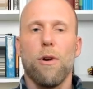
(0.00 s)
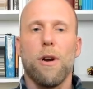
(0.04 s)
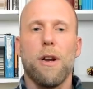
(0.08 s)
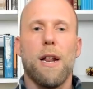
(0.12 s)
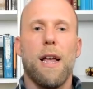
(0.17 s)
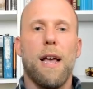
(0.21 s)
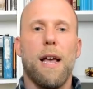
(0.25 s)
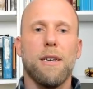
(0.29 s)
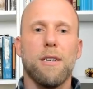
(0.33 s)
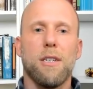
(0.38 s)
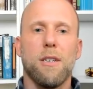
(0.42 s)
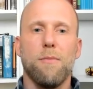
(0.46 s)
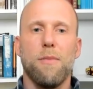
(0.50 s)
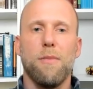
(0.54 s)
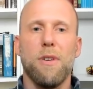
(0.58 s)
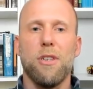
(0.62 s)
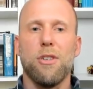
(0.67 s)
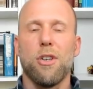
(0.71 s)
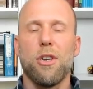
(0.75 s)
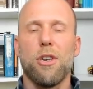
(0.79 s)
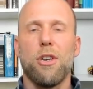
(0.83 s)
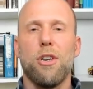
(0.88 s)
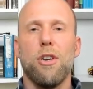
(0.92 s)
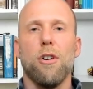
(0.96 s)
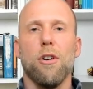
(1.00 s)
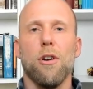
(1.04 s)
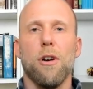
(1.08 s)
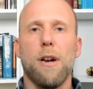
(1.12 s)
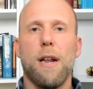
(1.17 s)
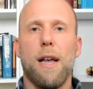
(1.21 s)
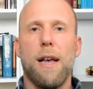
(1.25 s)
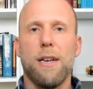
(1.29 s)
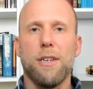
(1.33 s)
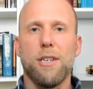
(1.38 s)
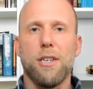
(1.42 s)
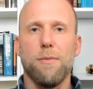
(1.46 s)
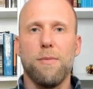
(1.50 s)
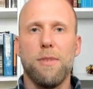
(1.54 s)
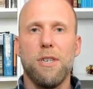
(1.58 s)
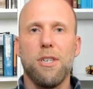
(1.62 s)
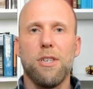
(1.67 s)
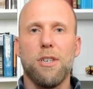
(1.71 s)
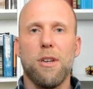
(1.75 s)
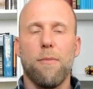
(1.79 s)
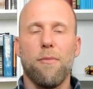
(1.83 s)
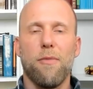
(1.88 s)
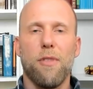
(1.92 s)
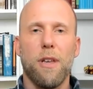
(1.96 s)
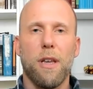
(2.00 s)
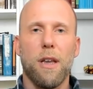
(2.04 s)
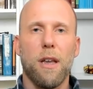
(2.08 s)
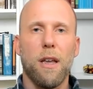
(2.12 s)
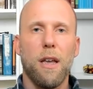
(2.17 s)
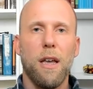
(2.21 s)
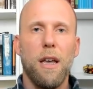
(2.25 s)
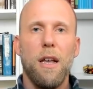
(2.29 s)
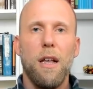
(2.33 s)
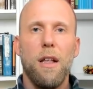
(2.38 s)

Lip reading: It has to be secure. It has to be something